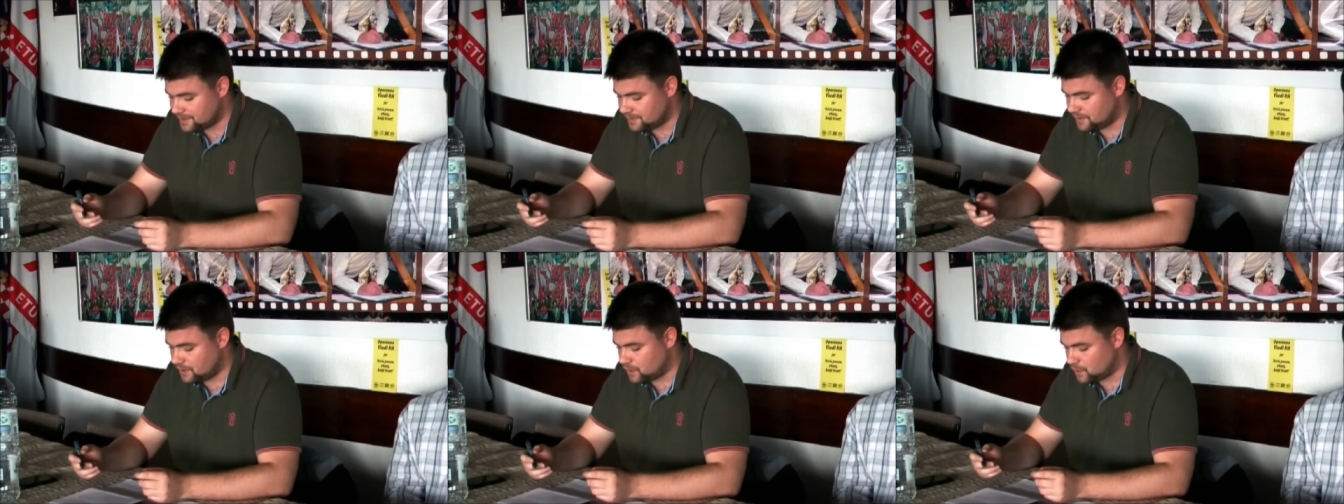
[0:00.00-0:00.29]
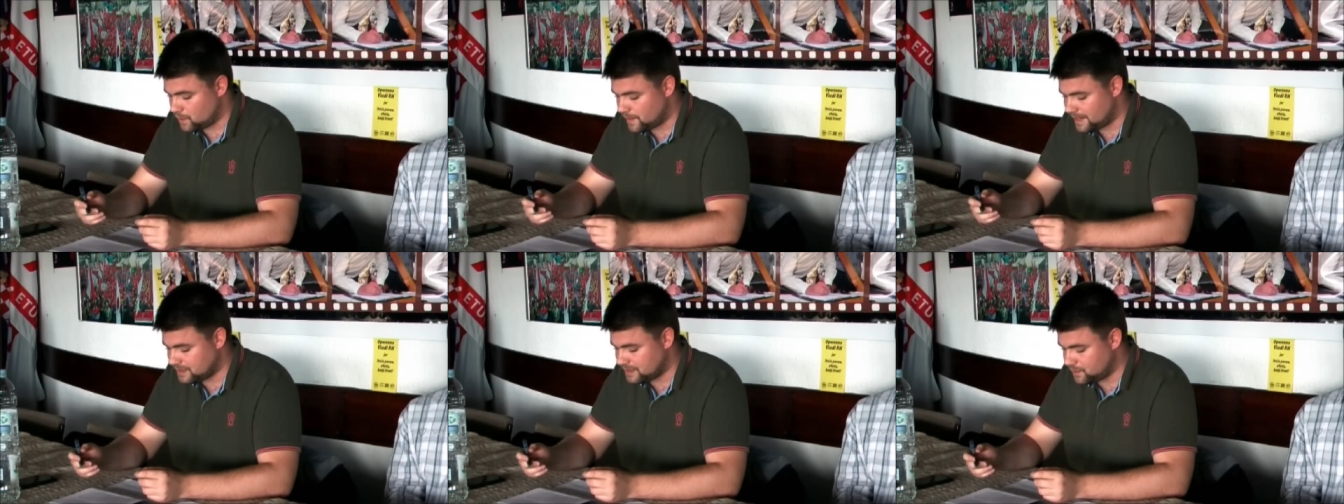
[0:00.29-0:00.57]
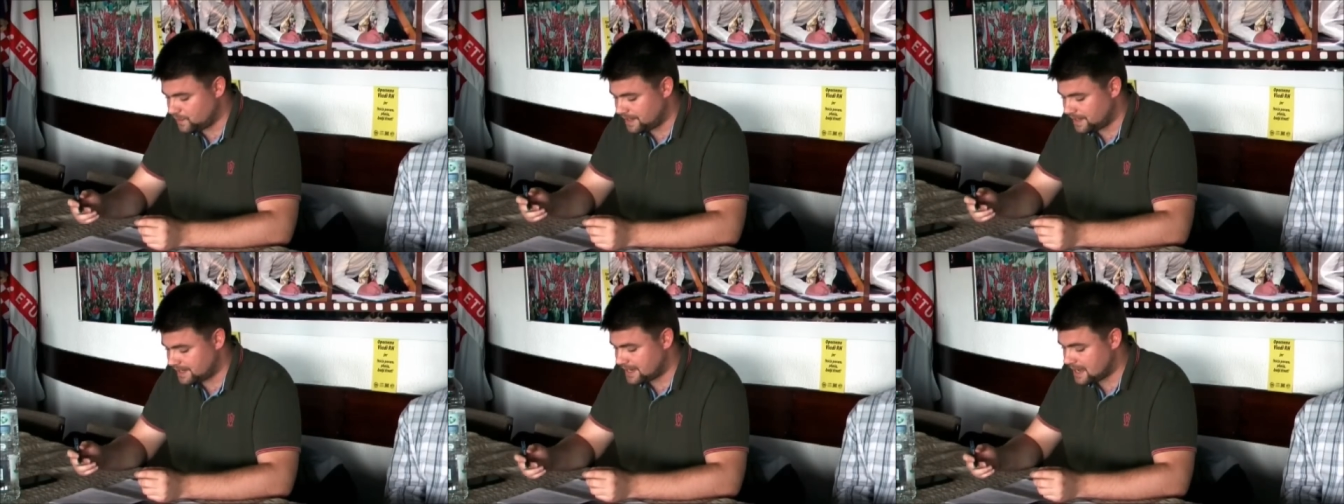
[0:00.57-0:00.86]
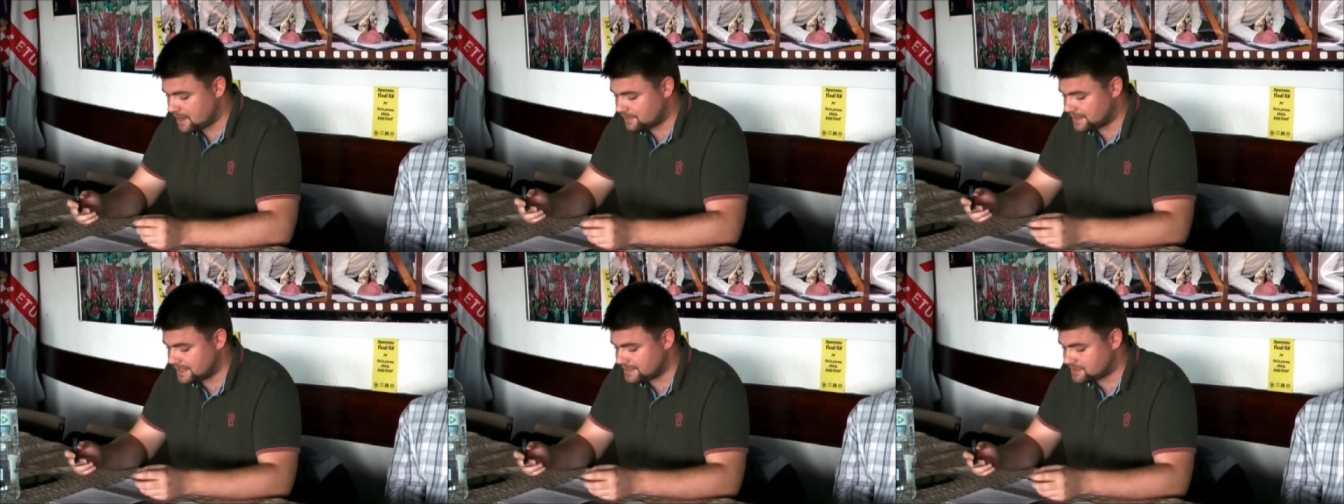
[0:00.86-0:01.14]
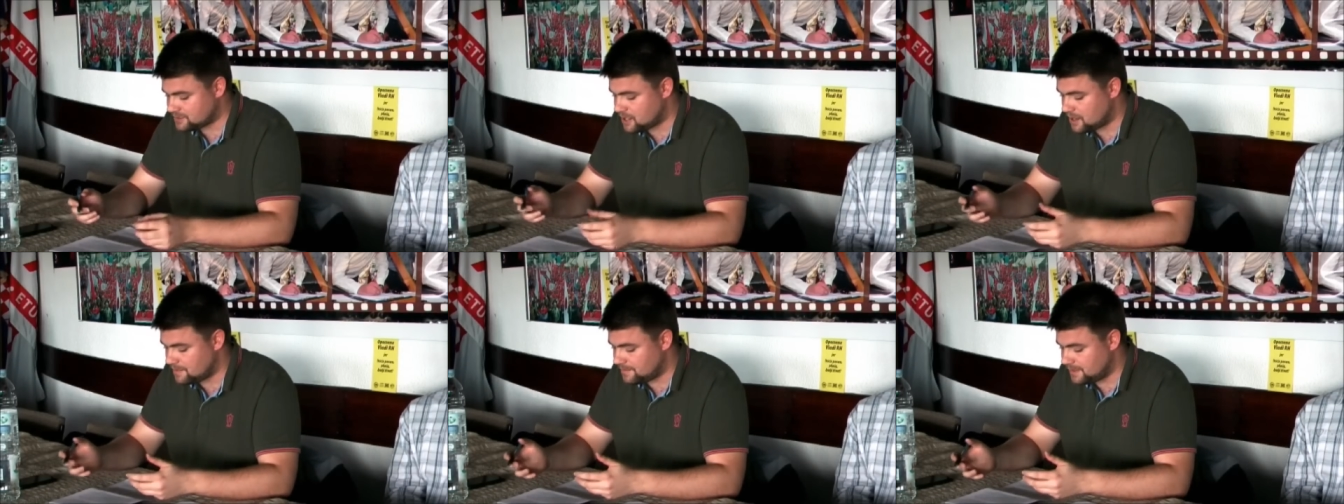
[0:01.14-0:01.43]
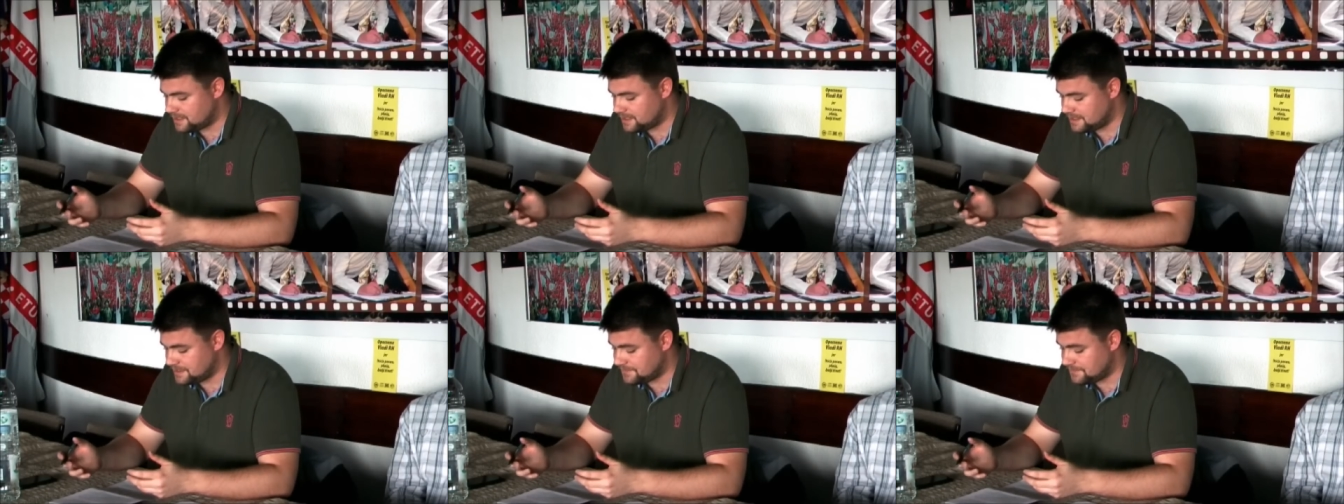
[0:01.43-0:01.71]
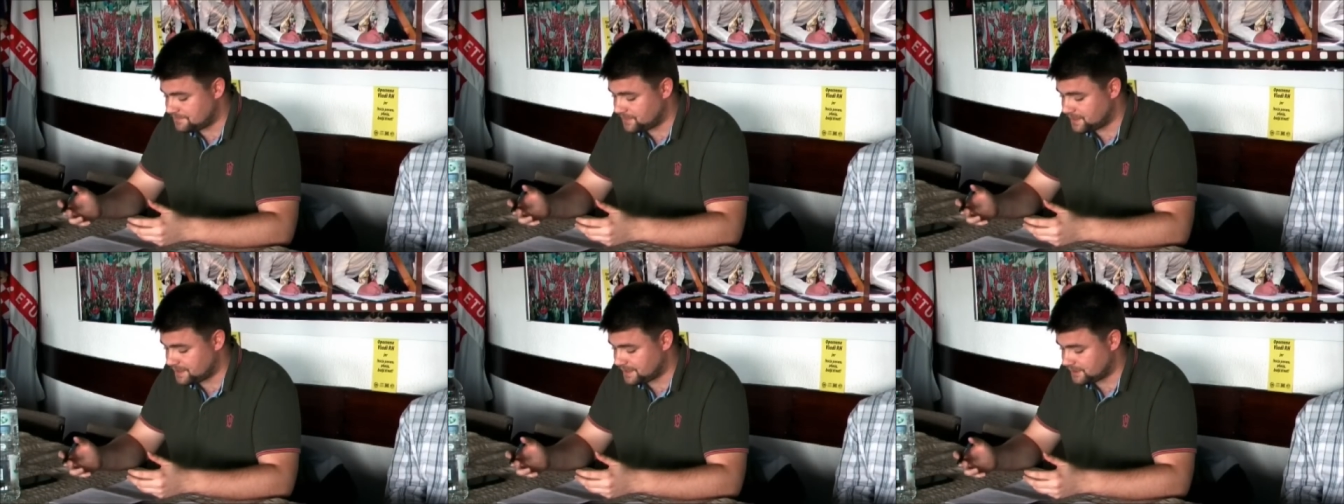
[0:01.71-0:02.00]
or what we are nowadays commonly
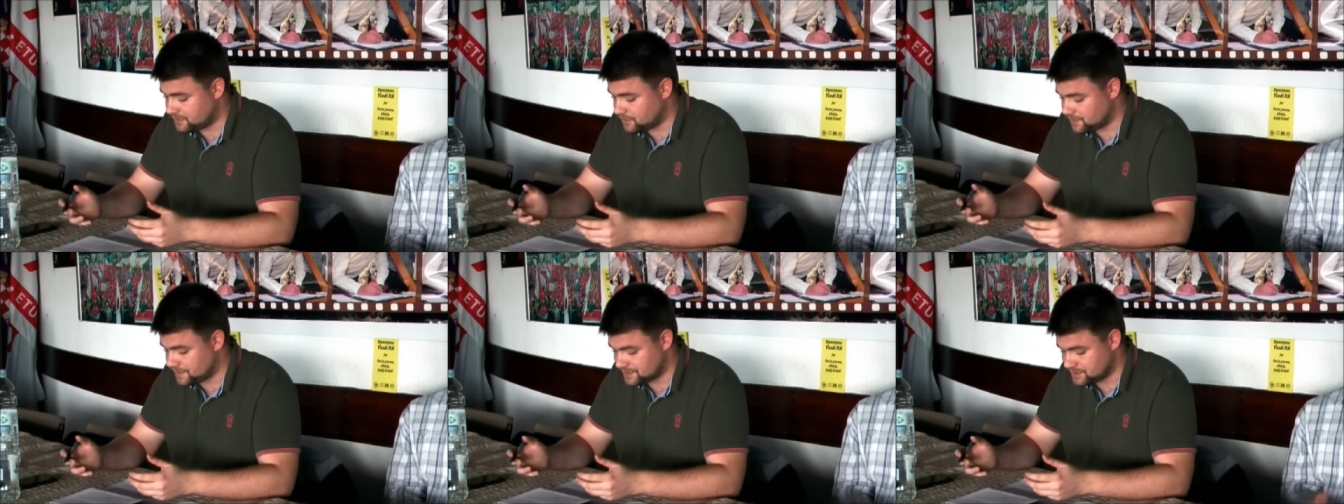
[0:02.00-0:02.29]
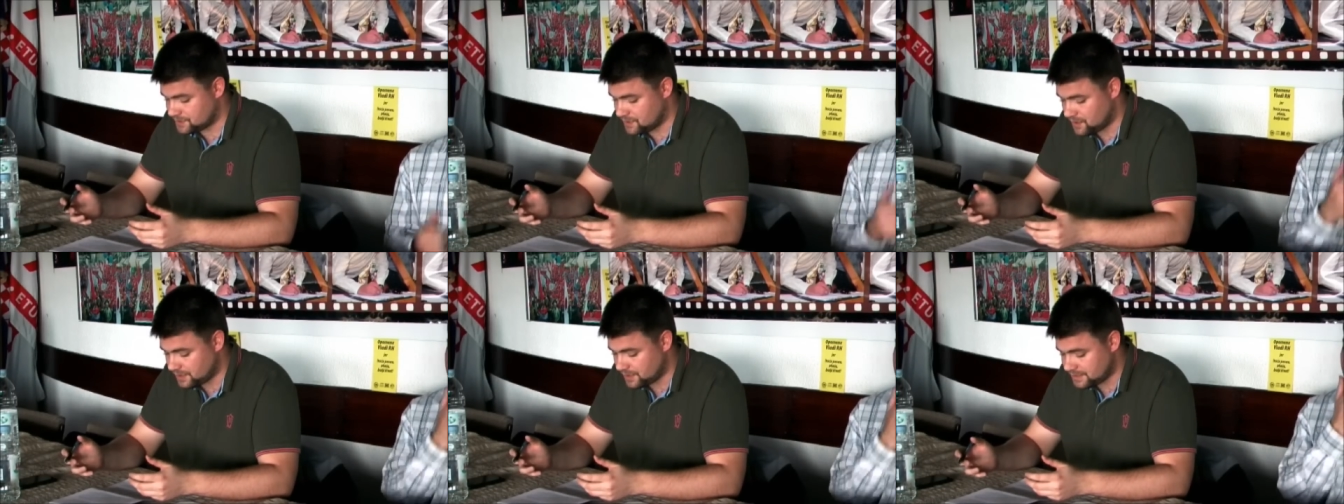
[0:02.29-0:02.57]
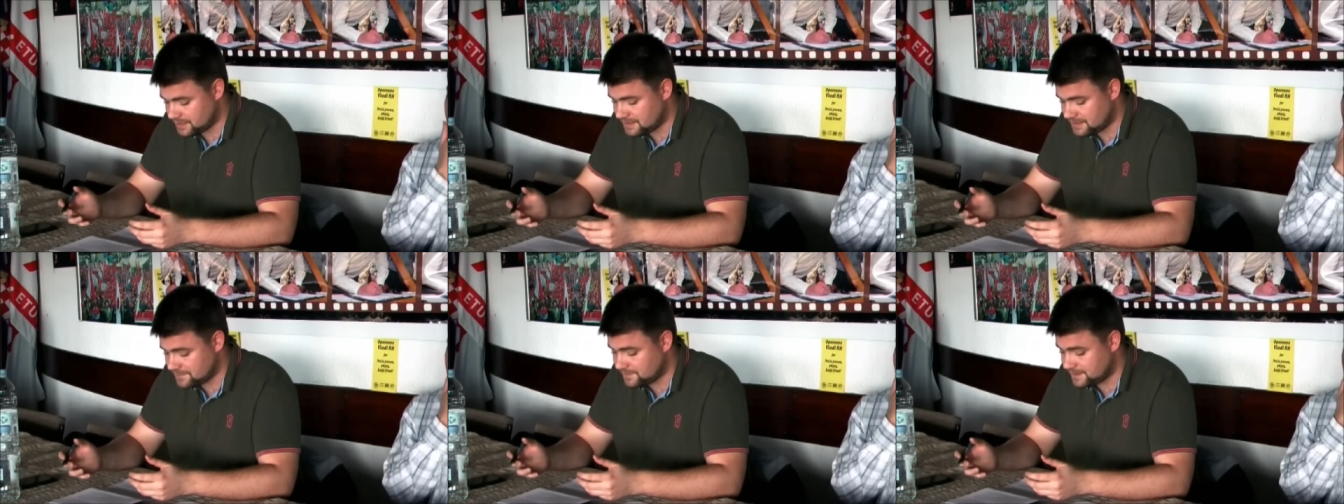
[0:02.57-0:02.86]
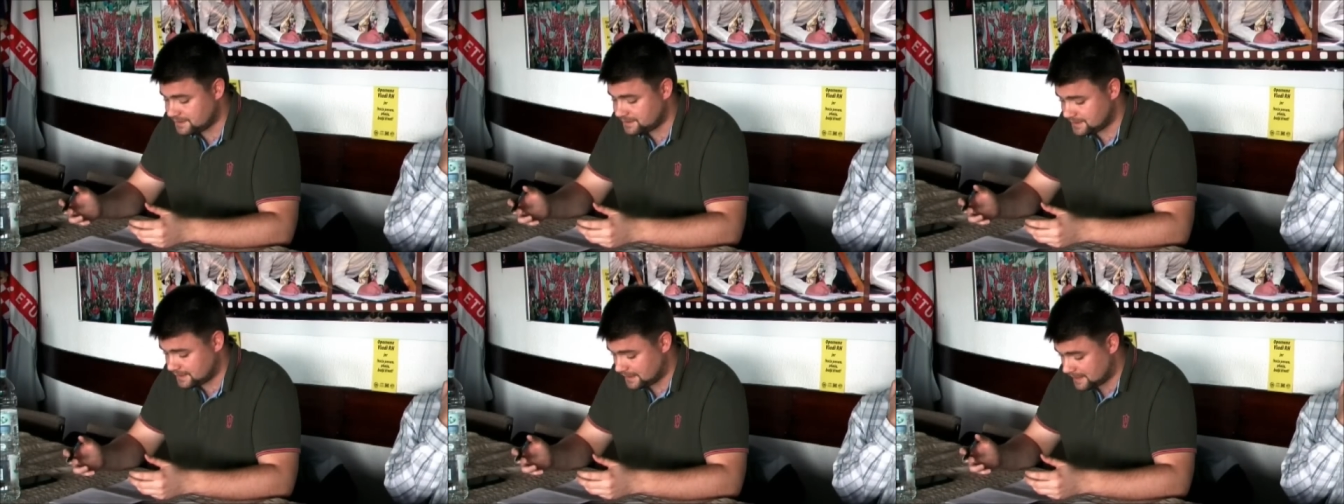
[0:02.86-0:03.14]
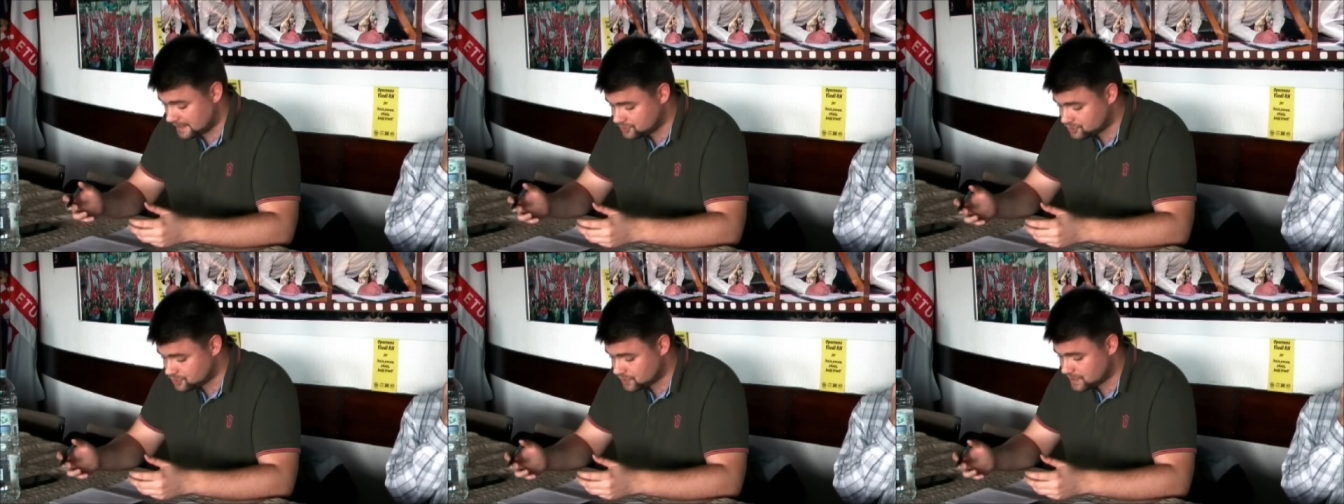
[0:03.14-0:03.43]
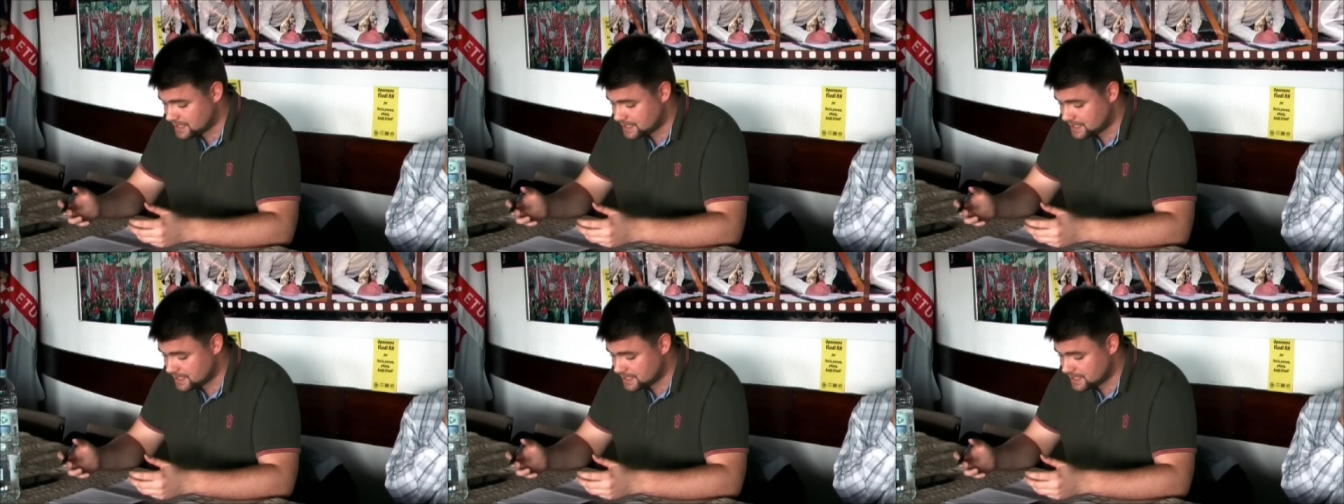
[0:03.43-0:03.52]
referring to as cognitive intellectual